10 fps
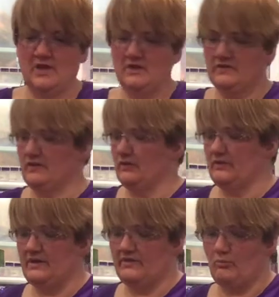So
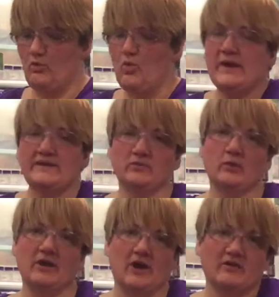that's 0.1
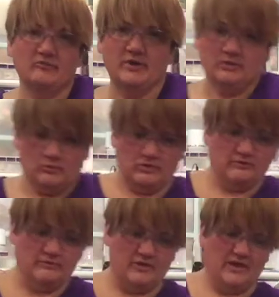off, but a little
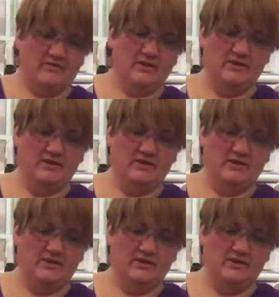further.